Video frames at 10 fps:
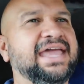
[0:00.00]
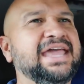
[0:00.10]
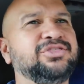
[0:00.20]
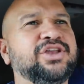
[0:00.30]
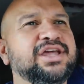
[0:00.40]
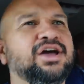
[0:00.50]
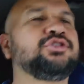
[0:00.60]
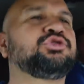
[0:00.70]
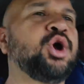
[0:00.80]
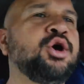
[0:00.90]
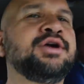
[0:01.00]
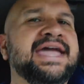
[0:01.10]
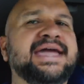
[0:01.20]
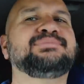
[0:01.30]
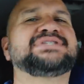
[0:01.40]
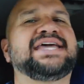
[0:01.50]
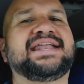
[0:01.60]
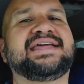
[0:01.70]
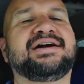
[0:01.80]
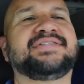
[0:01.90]
Anthony on the throw cam,
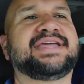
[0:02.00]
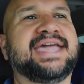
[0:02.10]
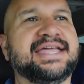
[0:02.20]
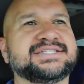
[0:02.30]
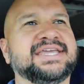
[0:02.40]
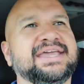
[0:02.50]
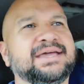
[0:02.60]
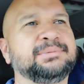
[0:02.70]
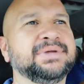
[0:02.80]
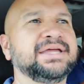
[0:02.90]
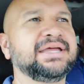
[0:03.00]
Danny on the catch cam.